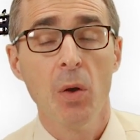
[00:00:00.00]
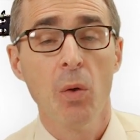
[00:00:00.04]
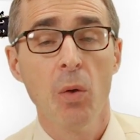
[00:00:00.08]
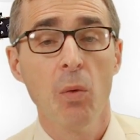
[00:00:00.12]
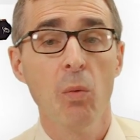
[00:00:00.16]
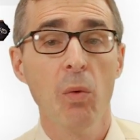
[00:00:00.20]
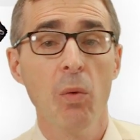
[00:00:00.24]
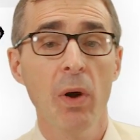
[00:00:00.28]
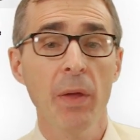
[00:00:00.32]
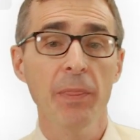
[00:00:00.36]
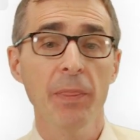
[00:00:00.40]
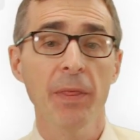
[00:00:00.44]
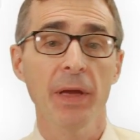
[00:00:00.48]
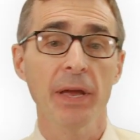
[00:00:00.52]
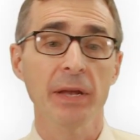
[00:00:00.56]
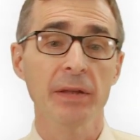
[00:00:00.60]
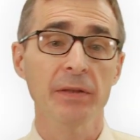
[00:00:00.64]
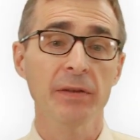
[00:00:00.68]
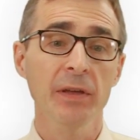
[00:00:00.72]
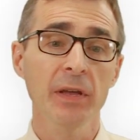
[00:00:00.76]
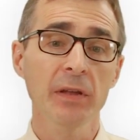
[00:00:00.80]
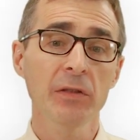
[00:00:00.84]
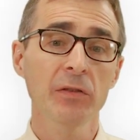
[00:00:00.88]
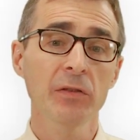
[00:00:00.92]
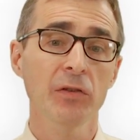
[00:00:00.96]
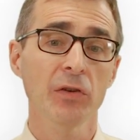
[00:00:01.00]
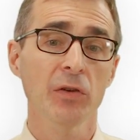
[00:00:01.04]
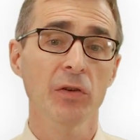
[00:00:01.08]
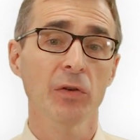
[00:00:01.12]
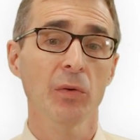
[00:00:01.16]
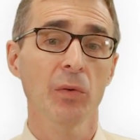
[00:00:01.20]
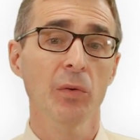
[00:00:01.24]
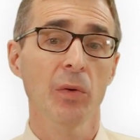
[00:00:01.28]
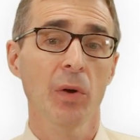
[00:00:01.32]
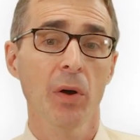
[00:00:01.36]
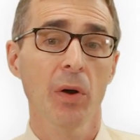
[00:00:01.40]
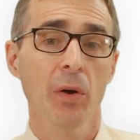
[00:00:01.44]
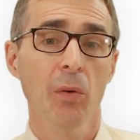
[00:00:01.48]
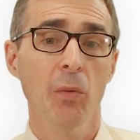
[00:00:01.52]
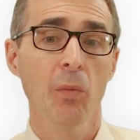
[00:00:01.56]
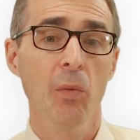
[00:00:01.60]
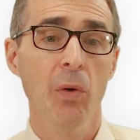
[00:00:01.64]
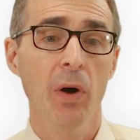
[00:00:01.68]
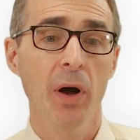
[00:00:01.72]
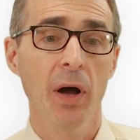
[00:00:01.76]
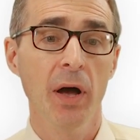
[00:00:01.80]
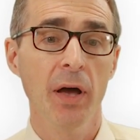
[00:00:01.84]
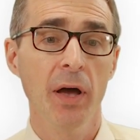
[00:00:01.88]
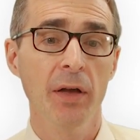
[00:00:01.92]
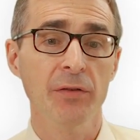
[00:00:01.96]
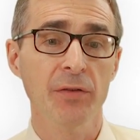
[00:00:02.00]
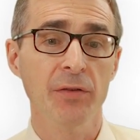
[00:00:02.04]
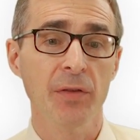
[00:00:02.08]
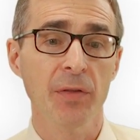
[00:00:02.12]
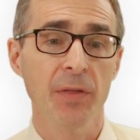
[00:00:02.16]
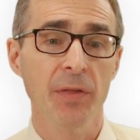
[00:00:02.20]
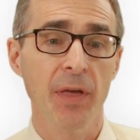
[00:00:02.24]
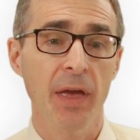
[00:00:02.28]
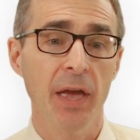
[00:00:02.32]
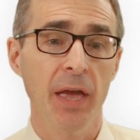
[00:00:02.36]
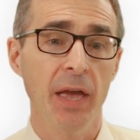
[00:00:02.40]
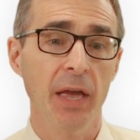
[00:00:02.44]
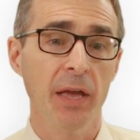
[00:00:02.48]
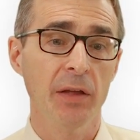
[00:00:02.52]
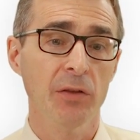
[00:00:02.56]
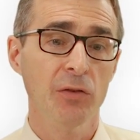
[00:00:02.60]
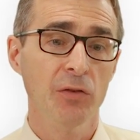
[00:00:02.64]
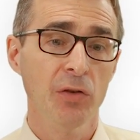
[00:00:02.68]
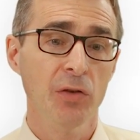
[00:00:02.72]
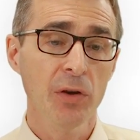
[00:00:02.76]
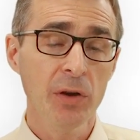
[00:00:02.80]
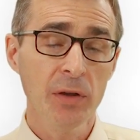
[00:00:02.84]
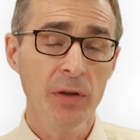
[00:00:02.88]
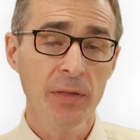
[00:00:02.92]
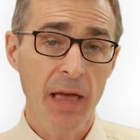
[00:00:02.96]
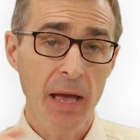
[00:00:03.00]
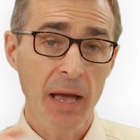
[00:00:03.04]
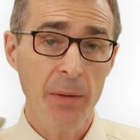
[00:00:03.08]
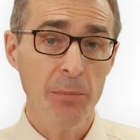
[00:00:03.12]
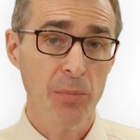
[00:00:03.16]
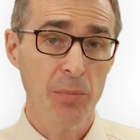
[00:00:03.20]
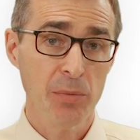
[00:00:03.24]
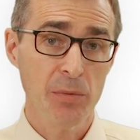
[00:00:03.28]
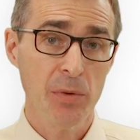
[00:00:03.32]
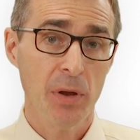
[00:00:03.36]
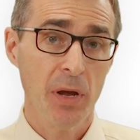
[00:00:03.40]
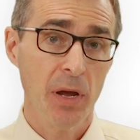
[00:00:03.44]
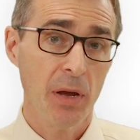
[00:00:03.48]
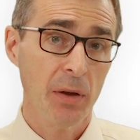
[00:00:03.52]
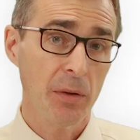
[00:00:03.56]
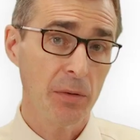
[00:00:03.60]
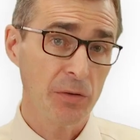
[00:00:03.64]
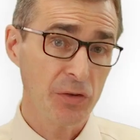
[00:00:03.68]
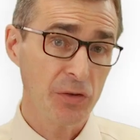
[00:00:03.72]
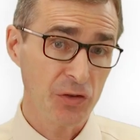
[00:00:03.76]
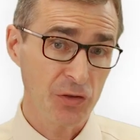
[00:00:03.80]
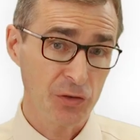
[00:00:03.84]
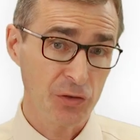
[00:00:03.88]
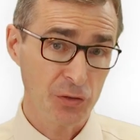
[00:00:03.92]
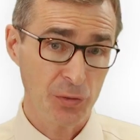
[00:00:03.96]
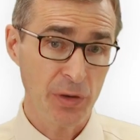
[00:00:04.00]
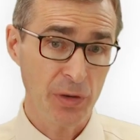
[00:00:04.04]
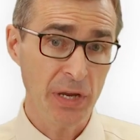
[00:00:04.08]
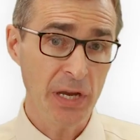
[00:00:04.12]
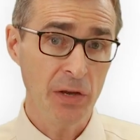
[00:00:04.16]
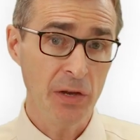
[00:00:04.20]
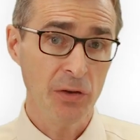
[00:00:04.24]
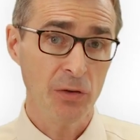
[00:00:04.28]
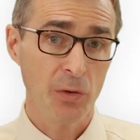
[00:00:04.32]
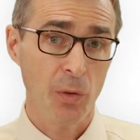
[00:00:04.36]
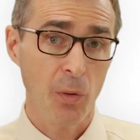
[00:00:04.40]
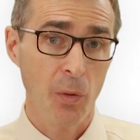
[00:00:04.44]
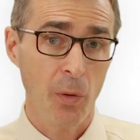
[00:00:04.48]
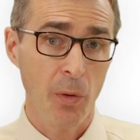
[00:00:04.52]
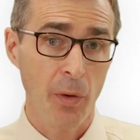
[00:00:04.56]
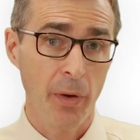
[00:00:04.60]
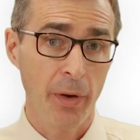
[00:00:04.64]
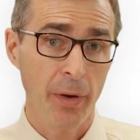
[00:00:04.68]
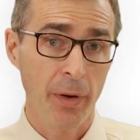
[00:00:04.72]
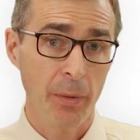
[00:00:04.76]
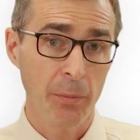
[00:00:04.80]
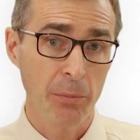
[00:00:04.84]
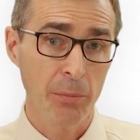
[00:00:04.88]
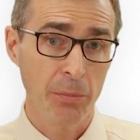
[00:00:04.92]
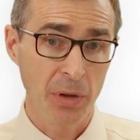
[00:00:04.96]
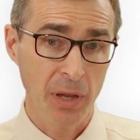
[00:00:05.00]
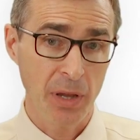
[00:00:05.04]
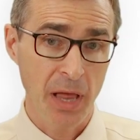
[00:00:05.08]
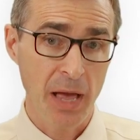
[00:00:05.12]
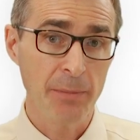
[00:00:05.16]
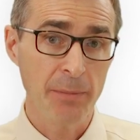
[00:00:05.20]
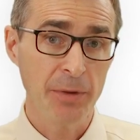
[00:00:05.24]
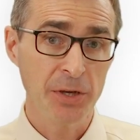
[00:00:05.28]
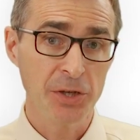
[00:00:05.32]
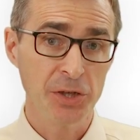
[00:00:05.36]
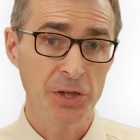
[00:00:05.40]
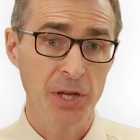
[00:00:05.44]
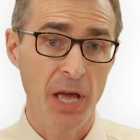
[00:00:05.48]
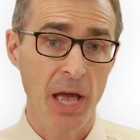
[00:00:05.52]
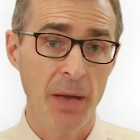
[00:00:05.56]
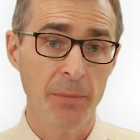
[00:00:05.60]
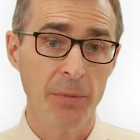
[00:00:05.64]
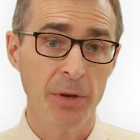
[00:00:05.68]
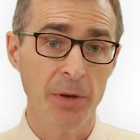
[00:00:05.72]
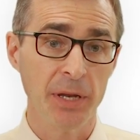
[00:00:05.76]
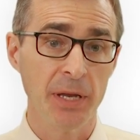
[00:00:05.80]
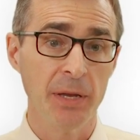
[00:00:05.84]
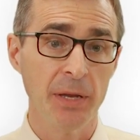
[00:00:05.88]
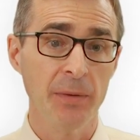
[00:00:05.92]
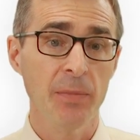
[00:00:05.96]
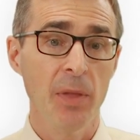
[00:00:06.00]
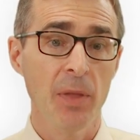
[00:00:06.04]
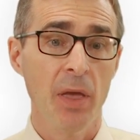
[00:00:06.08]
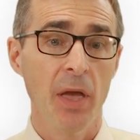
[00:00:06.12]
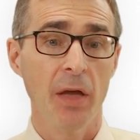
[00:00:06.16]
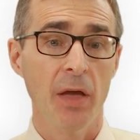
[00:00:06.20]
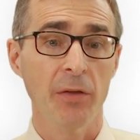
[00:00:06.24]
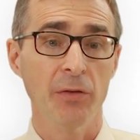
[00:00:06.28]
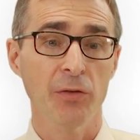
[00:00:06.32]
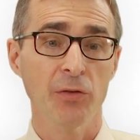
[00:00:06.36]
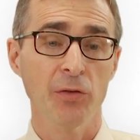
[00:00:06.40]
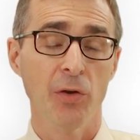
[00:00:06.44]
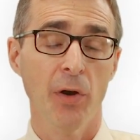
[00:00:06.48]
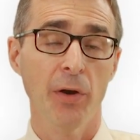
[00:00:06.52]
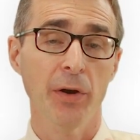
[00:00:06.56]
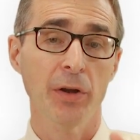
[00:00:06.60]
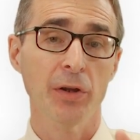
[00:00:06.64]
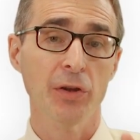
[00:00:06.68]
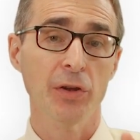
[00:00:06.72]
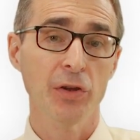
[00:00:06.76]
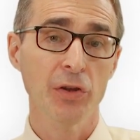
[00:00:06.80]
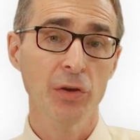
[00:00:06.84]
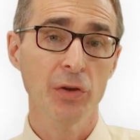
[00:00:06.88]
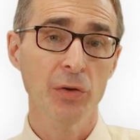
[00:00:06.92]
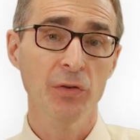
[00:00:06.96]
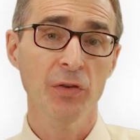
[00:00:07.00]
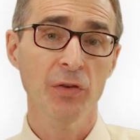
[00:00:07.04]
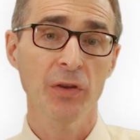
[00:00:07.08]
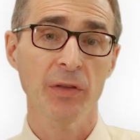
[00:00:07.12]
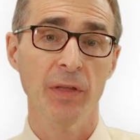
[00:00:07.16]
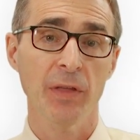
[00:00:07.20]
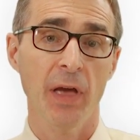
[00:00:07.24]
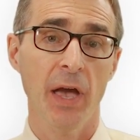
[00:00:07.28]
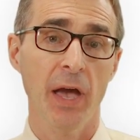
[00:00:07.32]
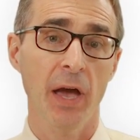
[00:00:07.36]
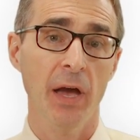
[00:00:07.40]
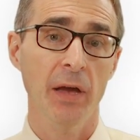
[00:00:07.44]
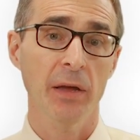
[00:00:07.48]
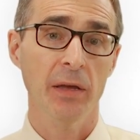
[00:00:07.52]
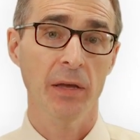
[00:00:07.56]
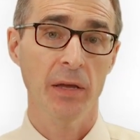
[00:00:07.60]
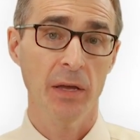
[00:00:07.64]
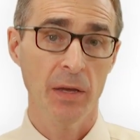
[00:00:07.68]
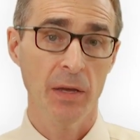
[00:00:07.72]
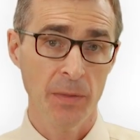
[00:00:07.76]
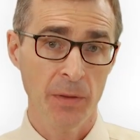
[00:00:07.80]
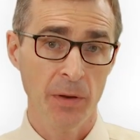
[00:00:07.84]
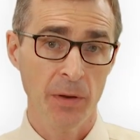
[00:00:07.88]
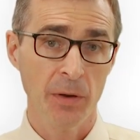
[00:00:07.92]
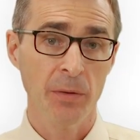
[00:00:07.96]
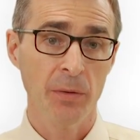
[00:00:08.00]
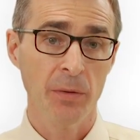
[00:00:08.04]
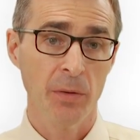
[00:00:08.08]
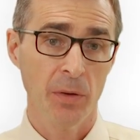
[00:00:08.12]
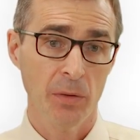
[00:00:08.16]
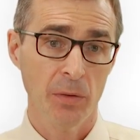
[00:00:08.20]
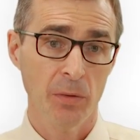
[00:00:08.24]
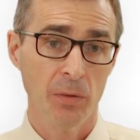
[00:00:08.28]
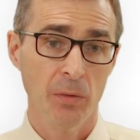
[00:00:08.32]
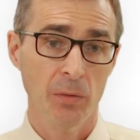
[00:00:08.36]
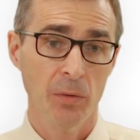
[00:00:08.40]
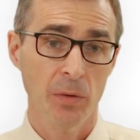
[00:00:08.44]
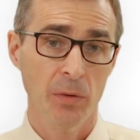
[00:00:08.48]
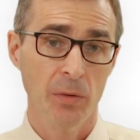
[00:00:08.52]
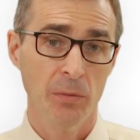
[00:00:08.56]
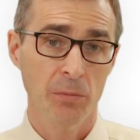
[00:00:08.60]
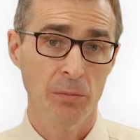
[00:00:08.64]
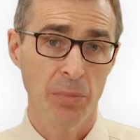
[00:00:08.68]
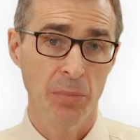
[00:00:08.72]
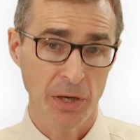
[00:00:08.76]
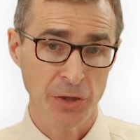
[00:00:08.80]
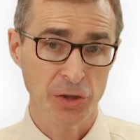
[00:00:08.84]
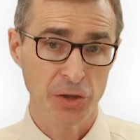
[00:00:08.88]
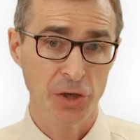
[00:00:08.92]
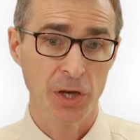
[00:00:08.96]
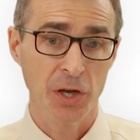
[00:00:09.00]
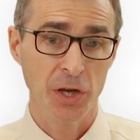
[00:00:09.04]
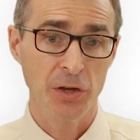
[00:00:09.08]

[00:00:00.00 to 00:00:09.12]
What they did do was they took that streaked or blemished ebony and started using that in their budget